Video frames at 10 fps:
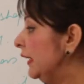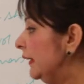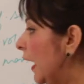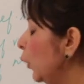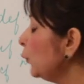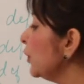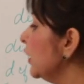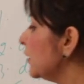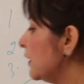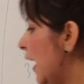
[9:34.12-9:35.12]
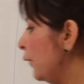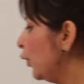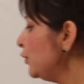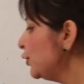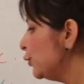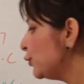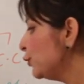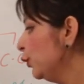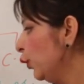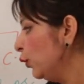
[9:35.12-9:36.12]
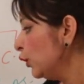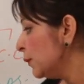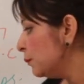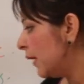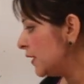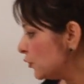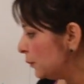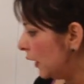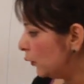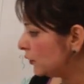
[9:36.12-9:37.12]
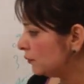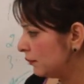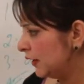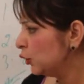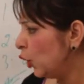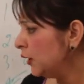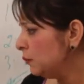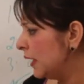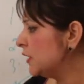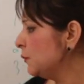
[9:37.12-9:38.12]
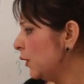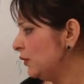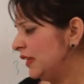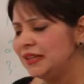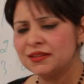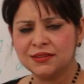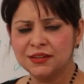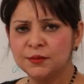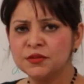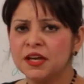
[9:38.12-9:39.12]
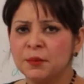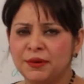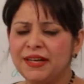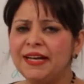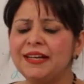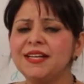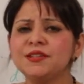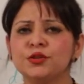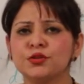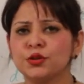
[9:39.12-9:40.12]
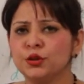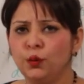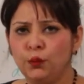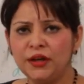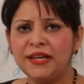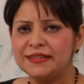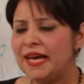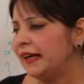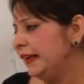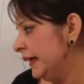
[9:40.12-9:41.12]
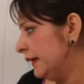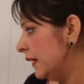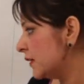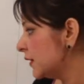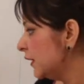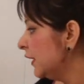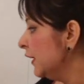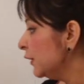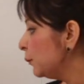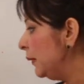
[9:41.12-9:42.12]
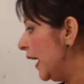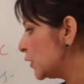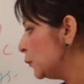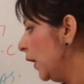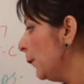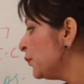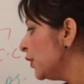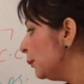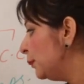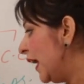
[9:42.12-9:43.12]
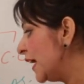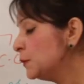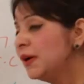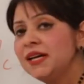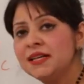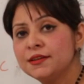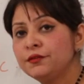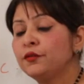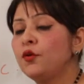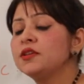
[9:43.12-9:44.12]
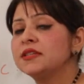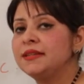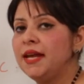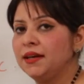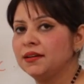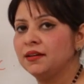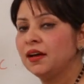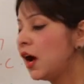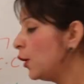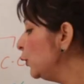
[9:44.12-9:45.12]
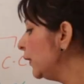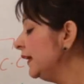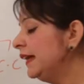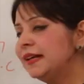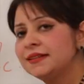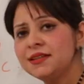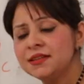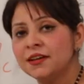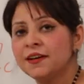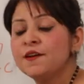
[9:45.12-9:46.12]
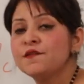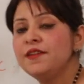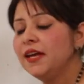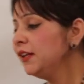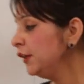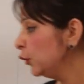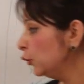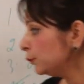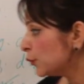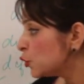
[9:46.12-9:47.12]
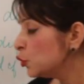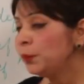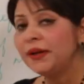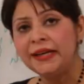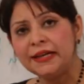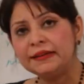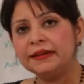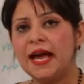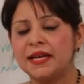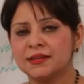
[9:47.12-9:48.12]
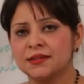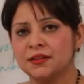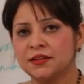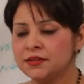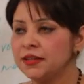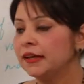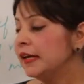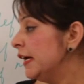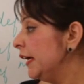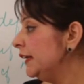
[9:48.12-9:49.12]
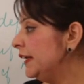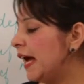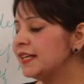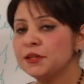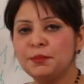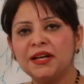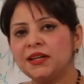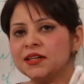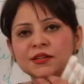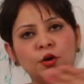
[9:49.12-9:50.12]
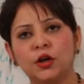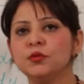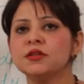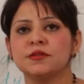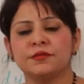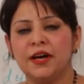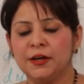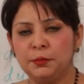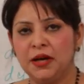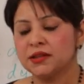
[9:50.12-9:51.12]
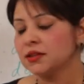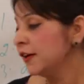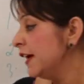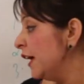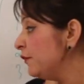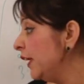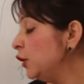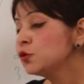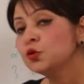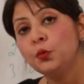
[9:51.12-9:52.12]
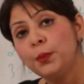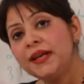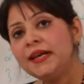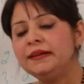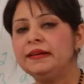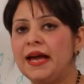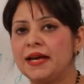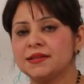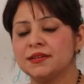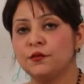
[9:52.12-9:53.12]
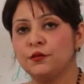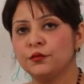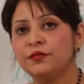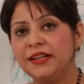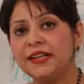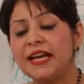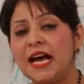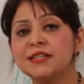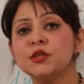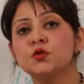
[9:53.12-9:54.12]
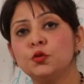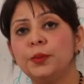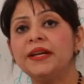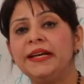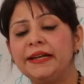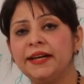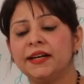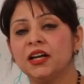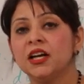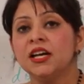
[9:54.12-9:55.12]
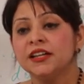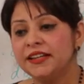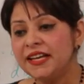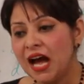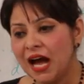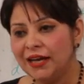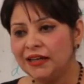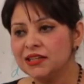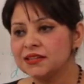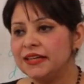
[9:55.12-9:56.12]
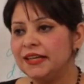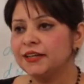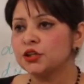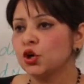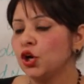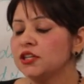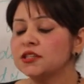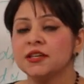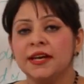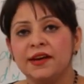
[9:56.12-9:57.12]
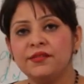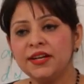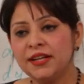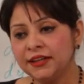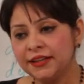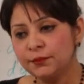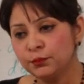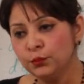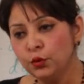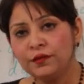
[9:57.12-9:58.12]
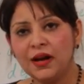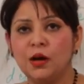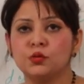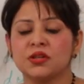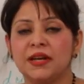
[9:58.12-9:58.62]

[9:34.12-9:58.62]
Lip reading: Now, I want you to know not much about these terms, but at least you should know what exactly it is. Plasma. Plasma is the fourth state. How you can get it? When you superheat the gas. See, in gas, the particles are almost far apart. When you superheat the gas, When the gas is superheated, the ions, electrons, everything, they move out